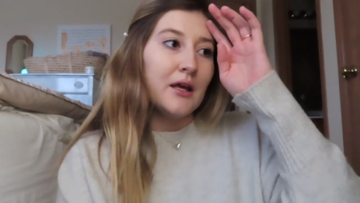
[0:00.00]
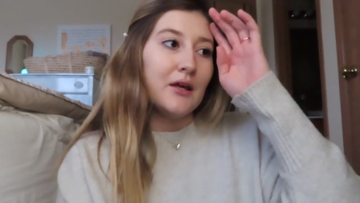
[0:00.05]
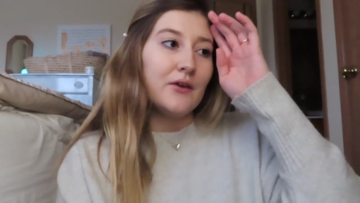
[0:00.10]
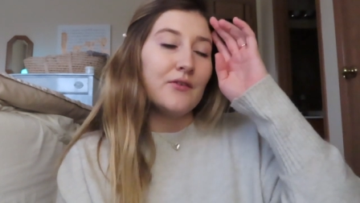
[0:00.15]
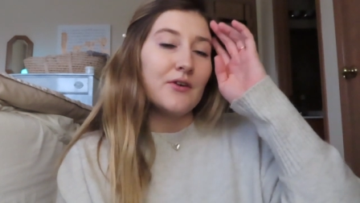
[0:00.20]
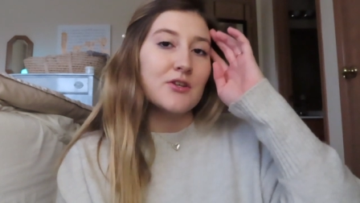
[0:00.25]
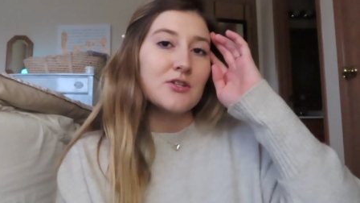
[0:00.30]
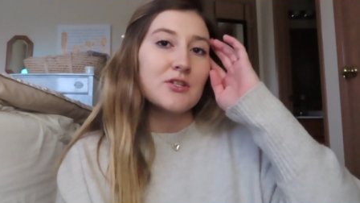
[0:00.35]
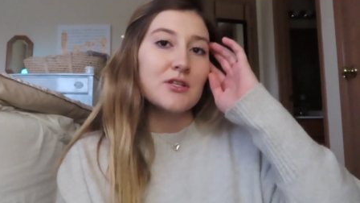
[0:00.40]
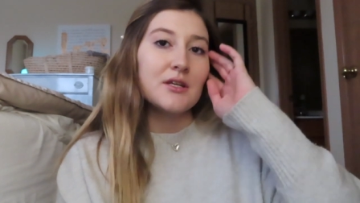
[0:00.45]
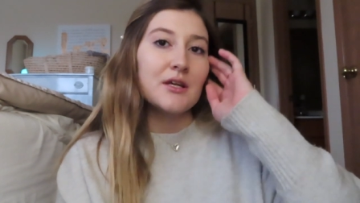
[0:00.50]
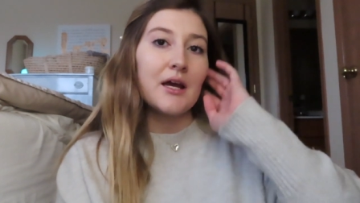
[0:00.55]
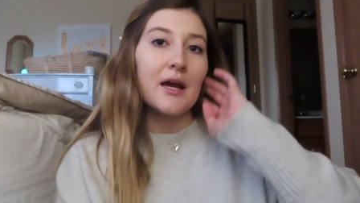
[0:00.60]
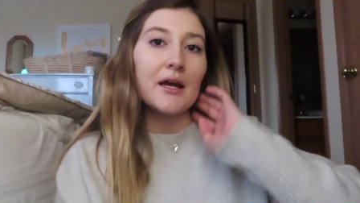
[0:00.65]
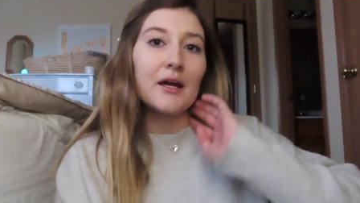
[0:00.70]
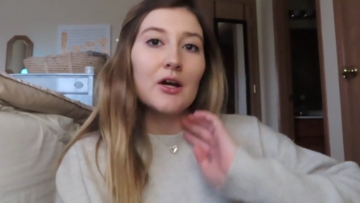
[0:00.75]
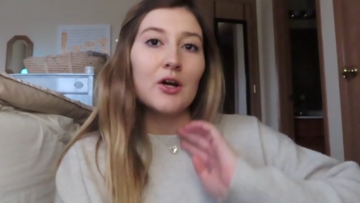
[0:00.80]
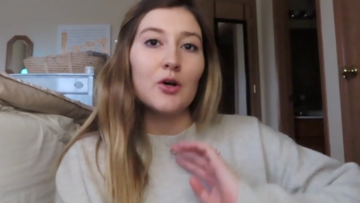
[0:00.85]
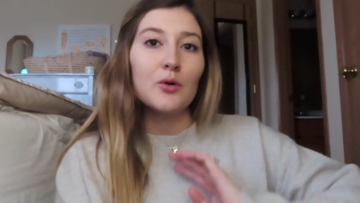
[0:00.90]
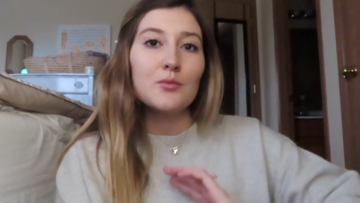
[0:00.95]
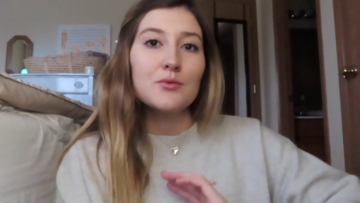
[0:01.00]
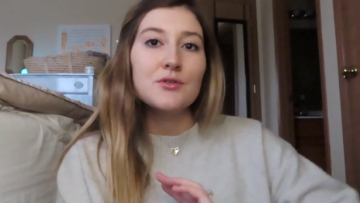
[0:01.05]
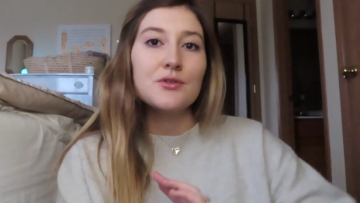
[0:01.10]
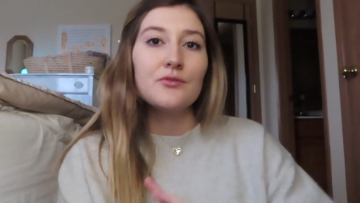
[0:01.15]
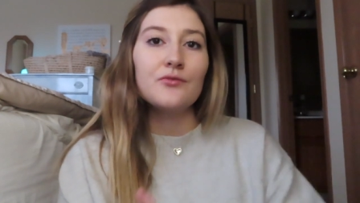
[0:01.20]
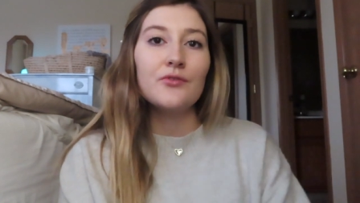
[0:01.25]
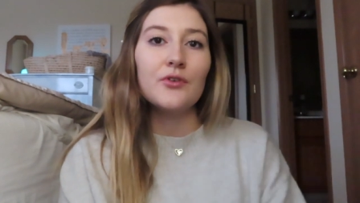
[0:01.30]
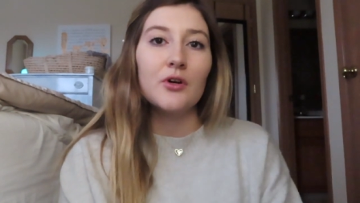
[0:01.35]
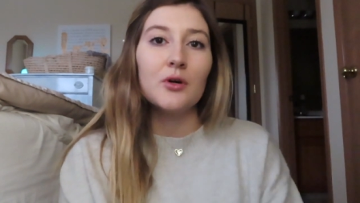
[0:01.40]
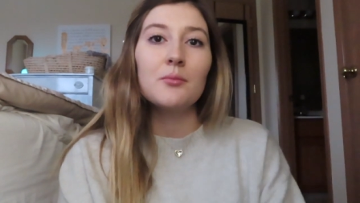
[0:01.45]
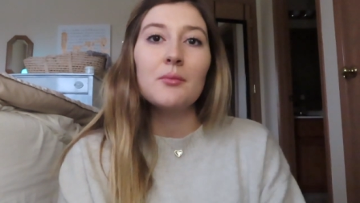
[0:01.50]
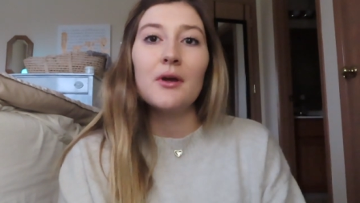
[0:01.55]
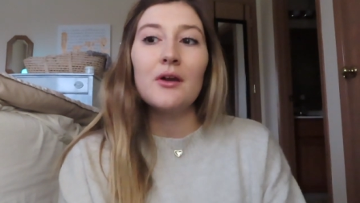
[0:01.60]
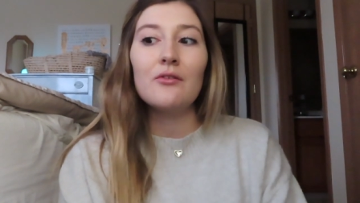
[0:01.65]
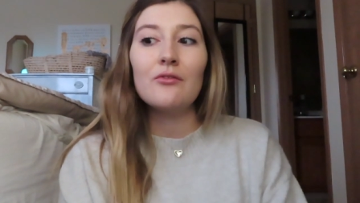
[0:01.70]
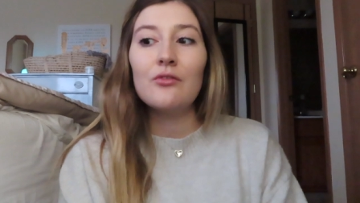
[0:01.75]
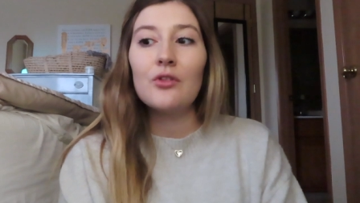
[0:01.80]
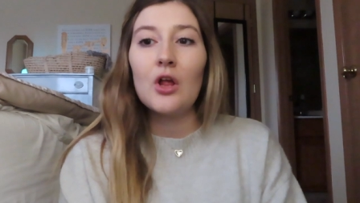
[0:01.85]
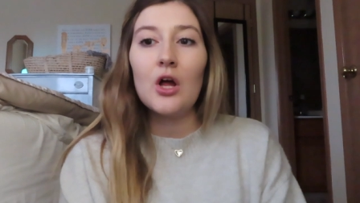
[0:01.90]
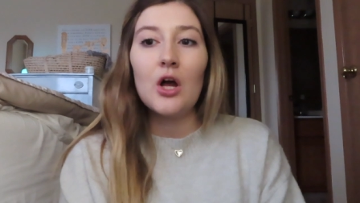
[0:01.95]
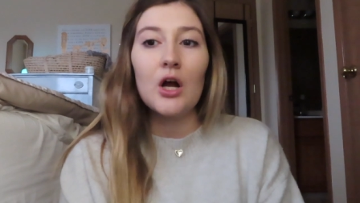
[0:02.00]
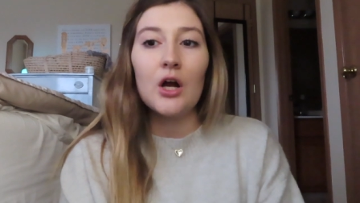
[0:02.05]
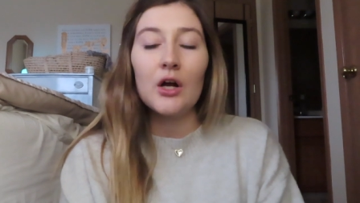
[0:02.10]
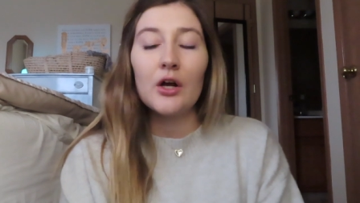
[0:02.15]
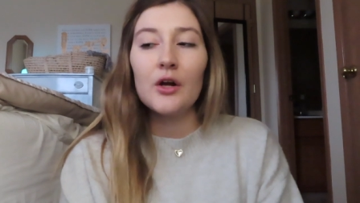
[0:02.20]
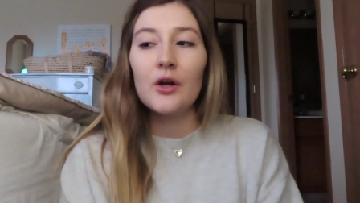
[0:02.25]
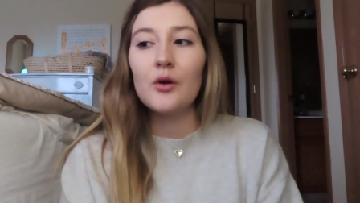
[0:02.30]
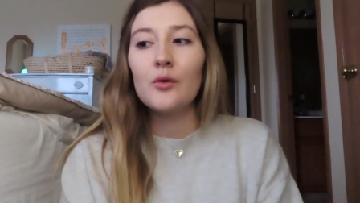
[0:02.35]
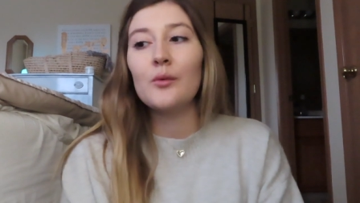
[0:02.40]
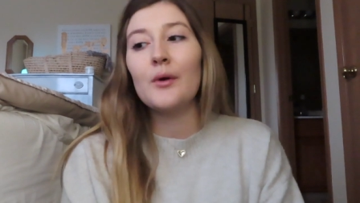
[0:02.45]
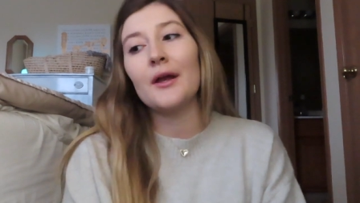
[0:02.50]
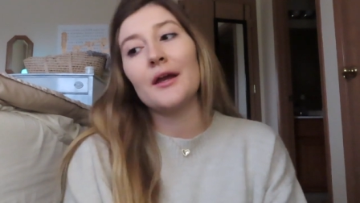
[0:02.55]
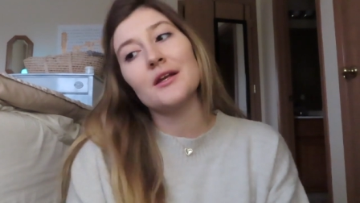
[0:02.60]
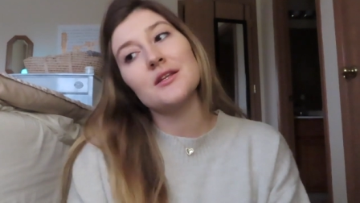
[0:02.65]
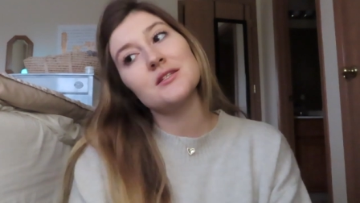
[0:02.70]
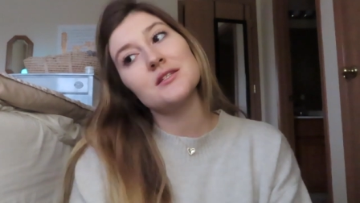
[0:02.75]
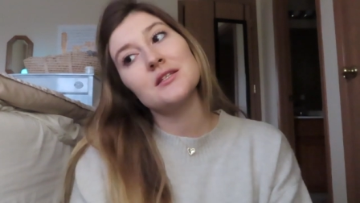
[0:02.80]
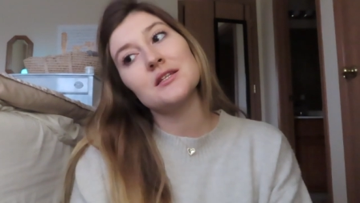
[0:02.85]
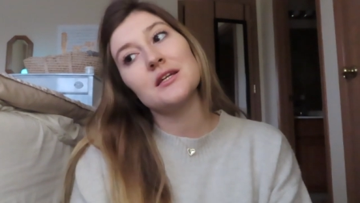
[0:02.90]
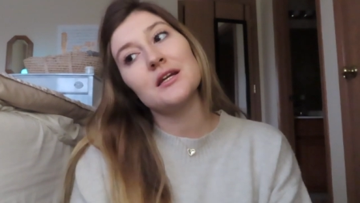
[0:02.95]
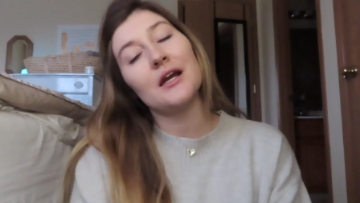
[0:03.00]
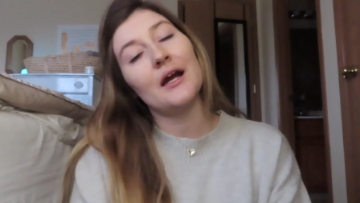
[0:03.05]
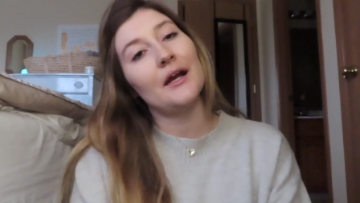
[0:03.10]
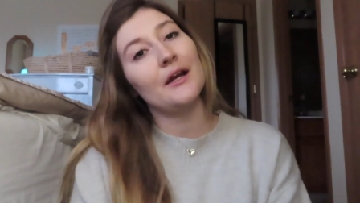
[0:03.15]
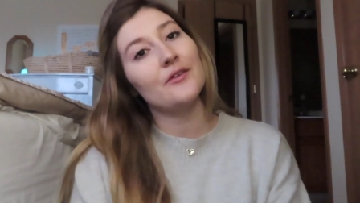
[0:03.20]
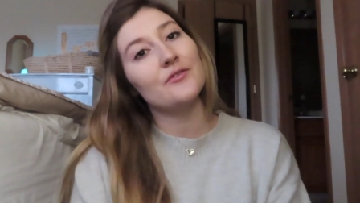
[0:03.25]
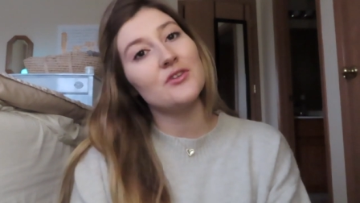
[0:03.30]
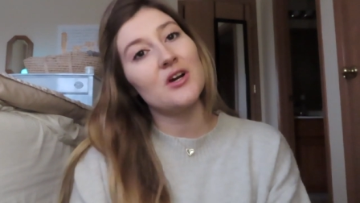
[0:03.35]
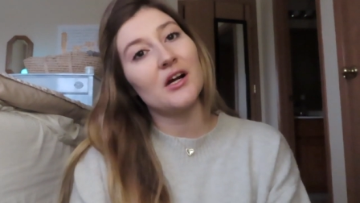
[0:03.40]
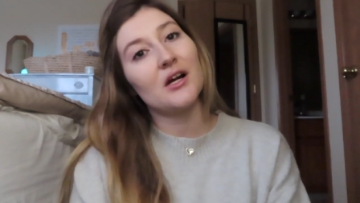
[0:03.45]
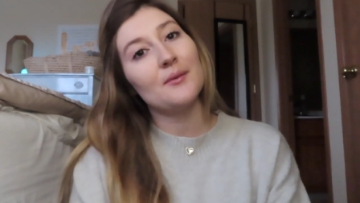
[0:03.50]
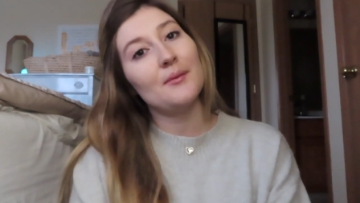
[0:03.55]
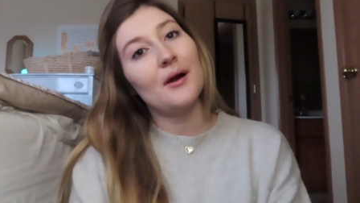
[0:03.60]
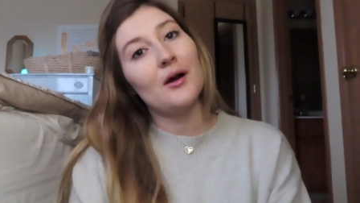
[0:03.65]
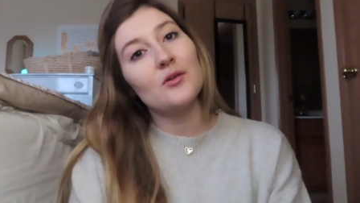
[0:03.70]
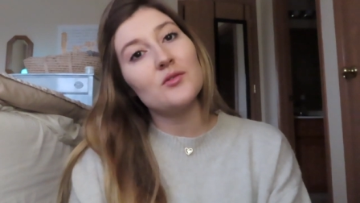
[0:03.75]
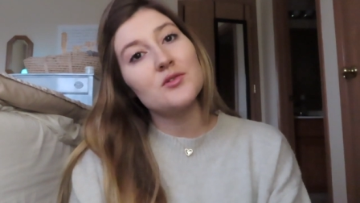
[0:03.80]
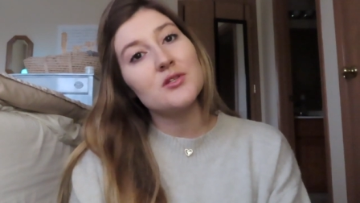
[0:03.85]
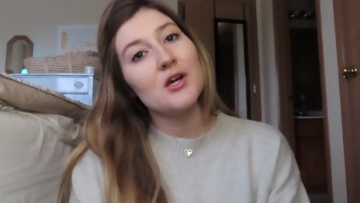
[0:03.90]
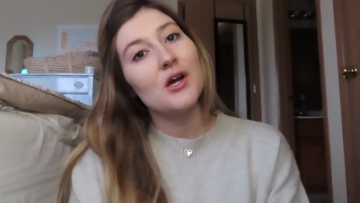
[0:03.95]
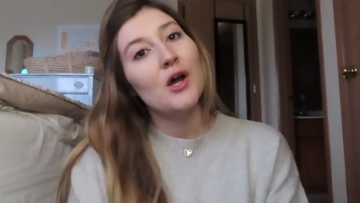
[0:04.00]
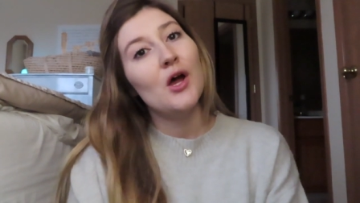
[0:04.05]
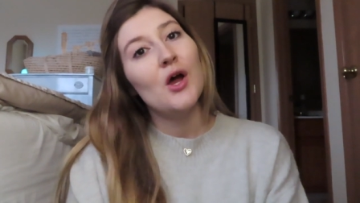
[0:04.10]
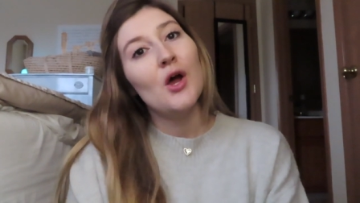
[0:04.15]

eventually I hope to film a vlog where I can kind of talk about